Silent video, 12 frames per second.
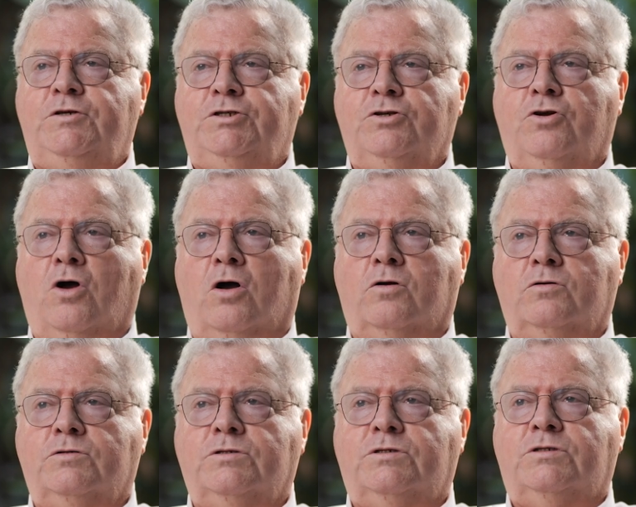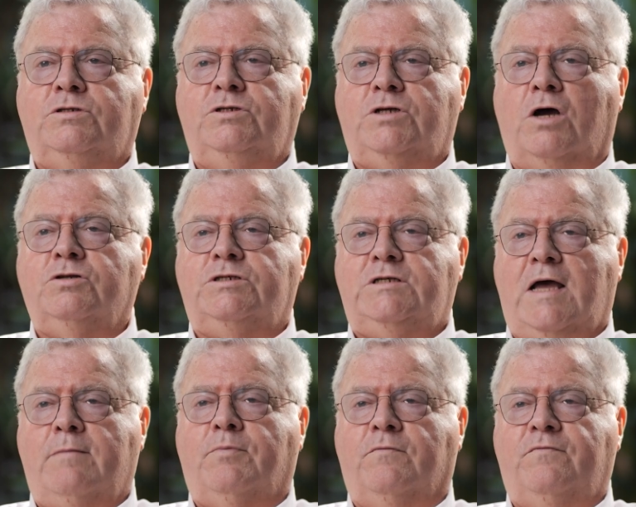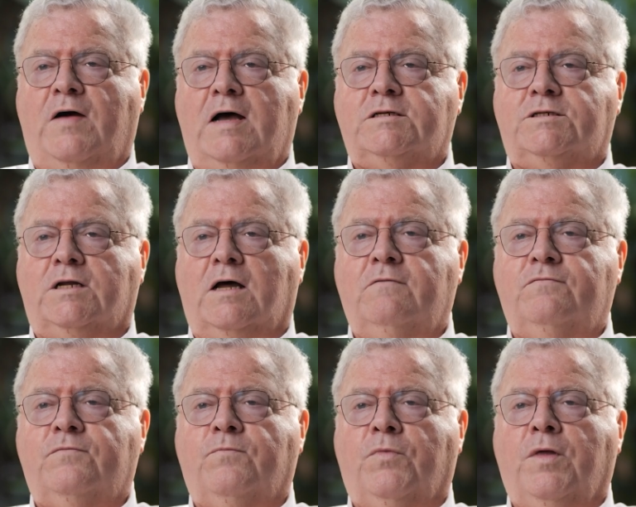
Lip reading: Vision goggles don't sample fast enough.